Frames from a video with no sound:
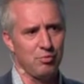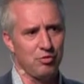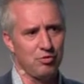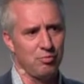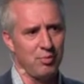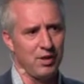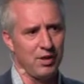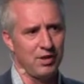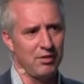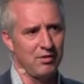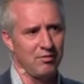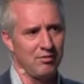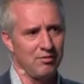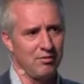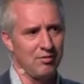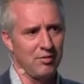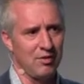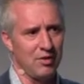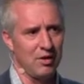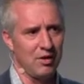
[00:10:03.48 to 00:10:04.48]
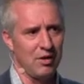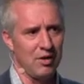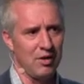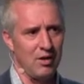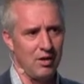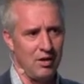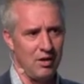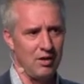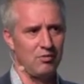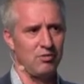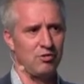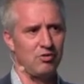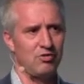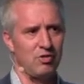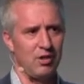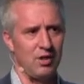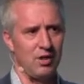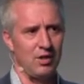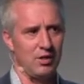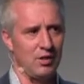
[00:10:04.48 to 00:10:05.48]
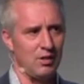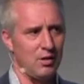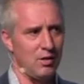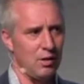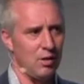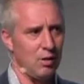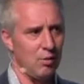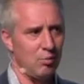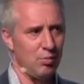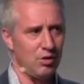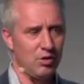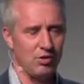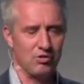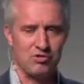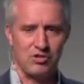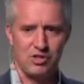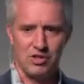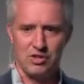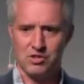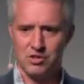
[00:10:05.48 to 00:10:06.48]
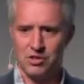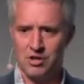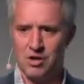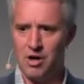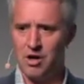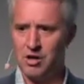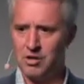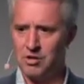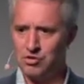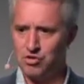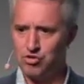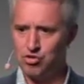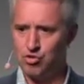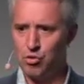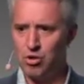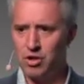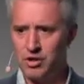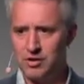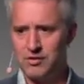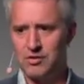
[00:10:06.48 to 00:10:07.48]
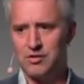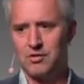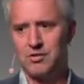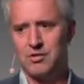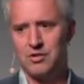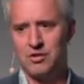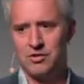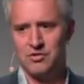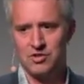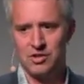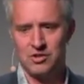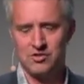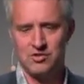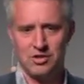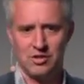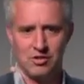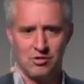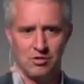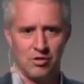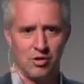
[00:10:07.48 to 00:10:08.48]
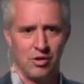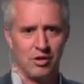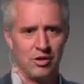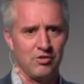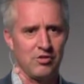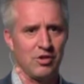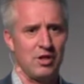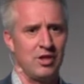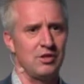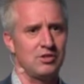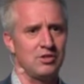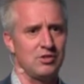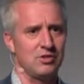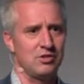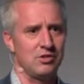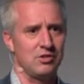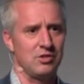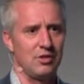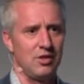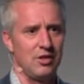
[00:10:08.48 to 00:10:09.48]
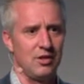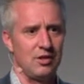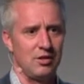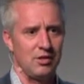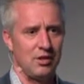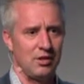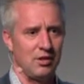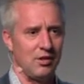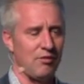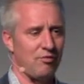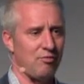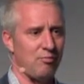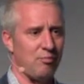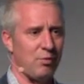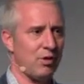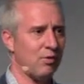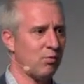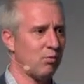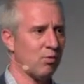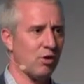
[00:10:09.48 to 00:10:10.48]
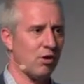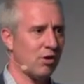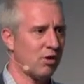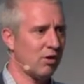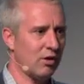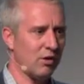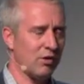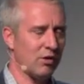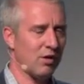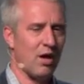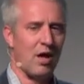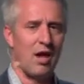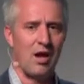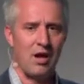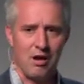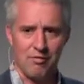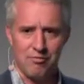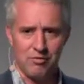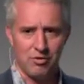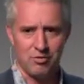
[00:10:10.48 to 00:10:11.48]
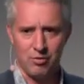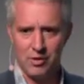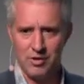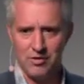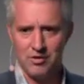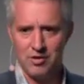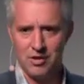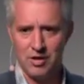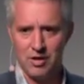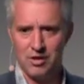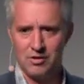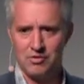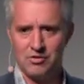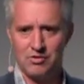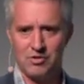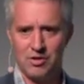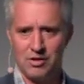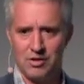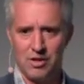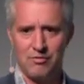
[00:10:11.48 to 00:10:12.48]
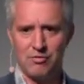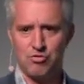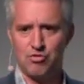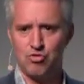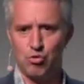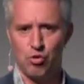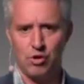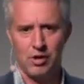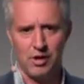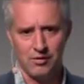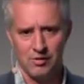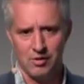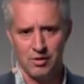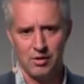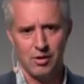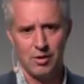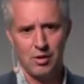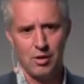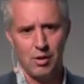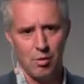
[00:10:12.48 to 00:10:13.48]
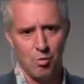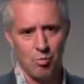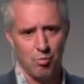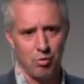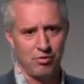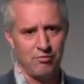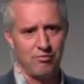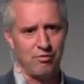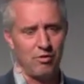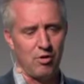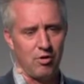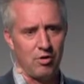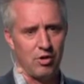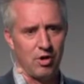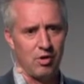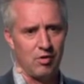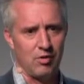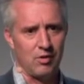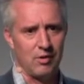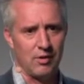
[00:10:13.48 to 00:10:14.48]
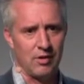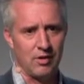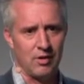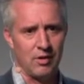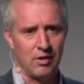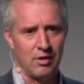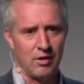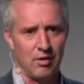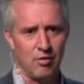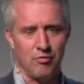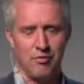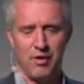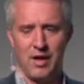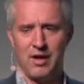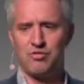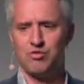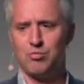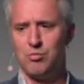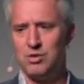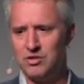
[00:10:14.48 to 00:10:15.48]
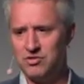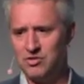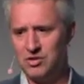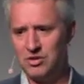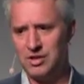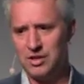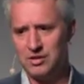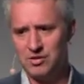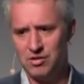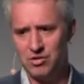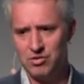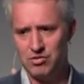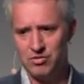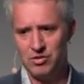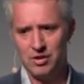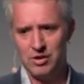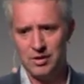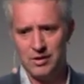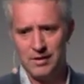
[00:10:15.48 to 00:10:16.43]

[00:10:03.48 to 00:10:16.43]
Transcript: perspective, interesting, because these are solid existing organizations that have been working in Ghana for 20 years, that have a solid portfolio of SMEs in that country,